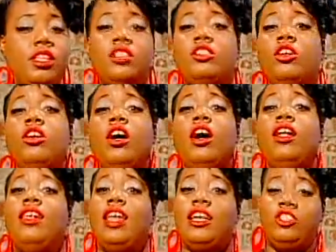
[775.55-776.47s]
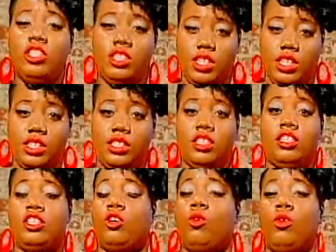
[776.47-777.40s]
there's allegedly,
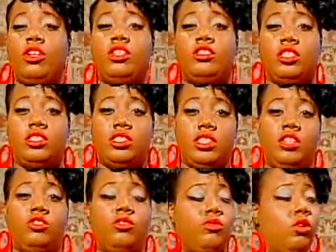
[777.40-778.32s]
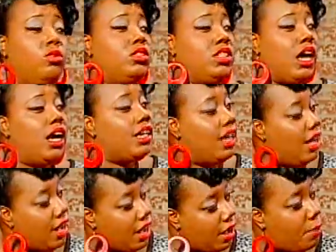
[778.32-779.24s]
according to
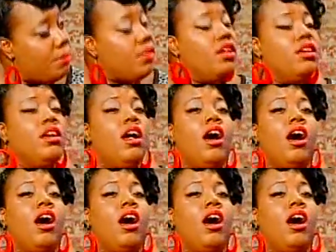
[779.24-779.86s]
SandraRose.com.